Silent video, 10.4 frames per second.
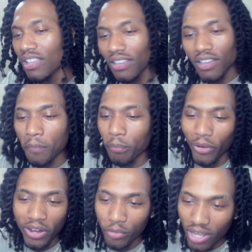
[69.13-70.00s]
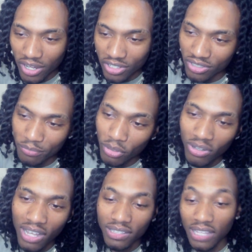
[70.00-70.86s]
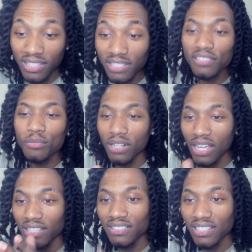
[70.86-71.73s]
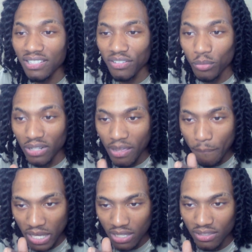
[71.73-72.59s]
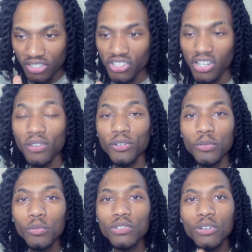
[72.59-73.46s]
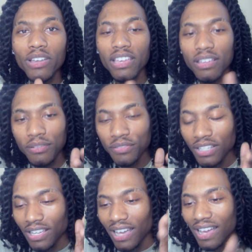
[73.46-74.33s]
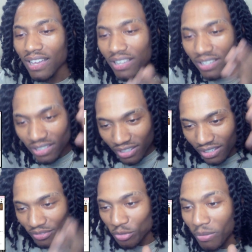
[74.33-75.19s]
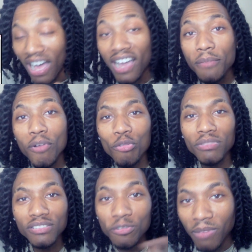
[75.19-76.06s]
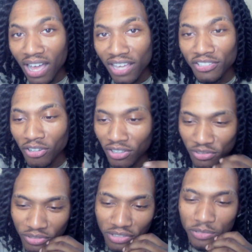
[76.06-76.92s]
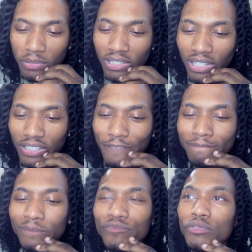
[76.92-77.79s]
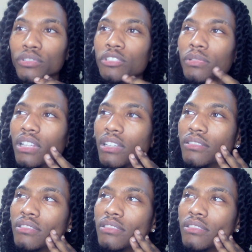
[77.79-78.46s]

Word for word: a prank reaction, bro. I, this is what I intended when I made this channel. We was gonna have high, them high moments, them high talks. Them niggas be like, or you be like,